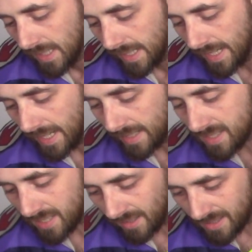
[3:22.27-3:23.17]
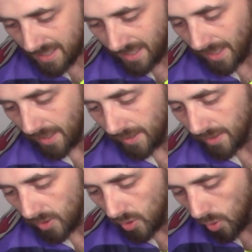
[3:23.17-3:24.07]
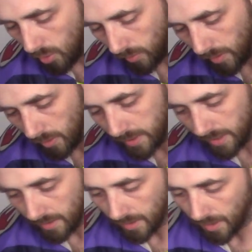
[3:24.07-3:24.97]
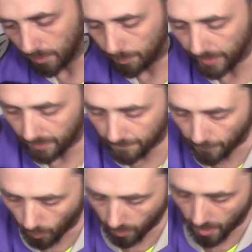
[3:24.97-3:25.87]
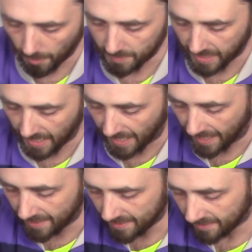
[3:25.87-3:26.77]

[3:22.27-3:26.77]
Next, let's get our Goro here, our big four-armed guy.